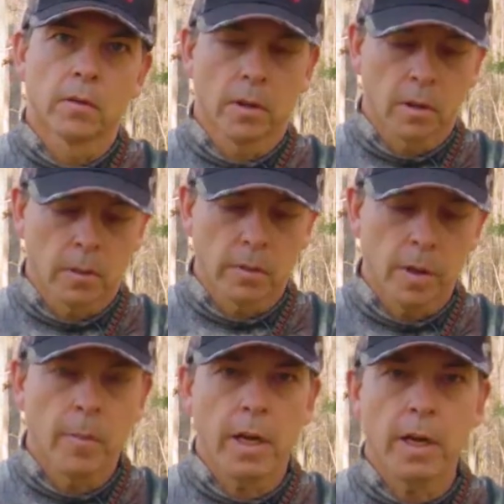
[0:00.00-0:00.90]
So
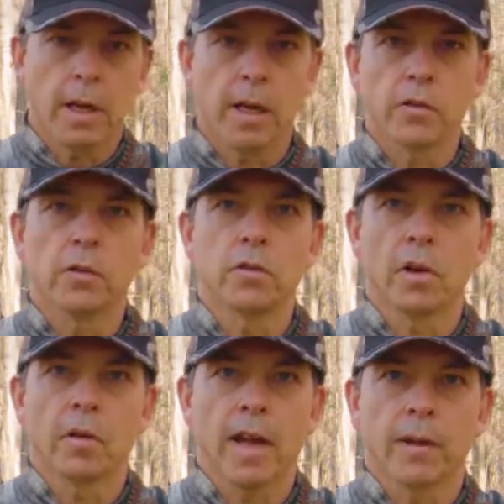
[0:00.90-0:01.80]
in many cases
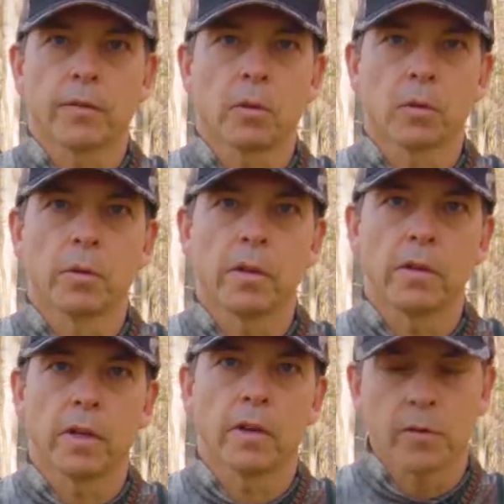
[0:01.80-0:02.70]
you don't have to glue
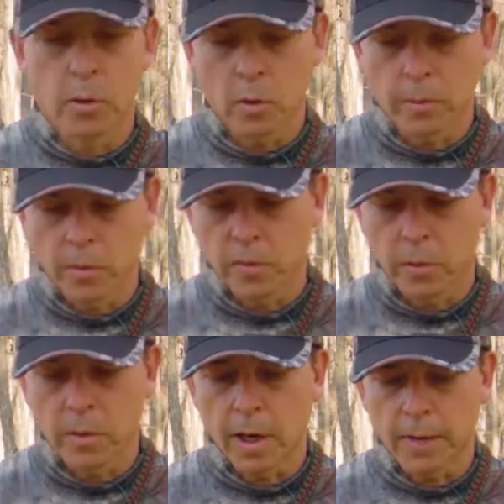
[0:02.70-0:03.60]
these in if you don't
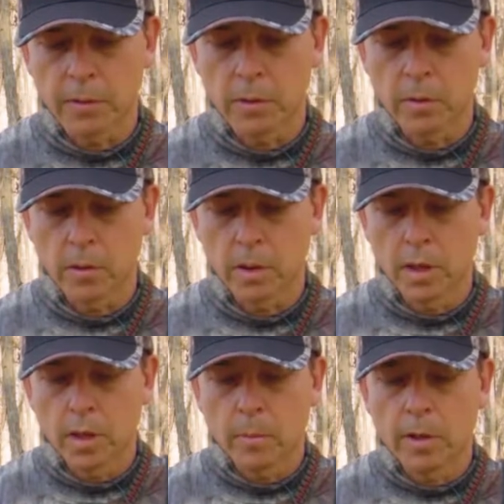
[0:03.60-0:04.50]
prefer not to,
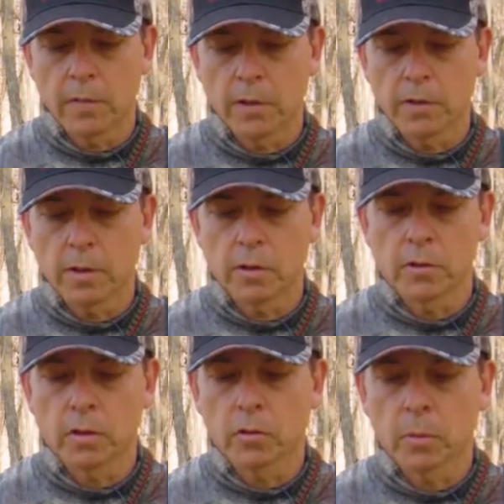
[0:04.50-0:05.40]
but if it's an
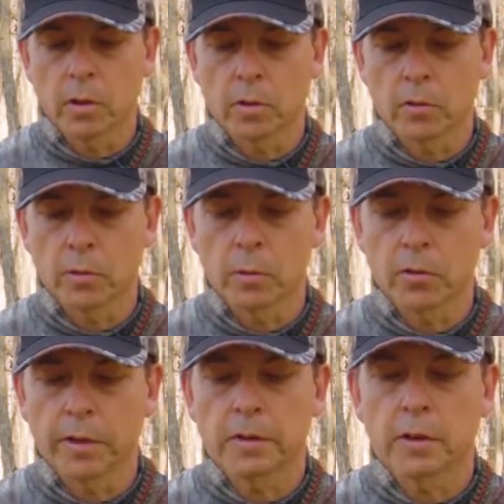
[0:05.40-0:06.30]
instance where it's
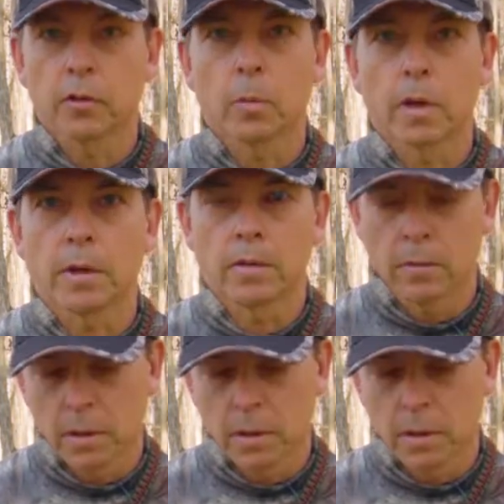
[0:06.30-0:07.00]
loose like this one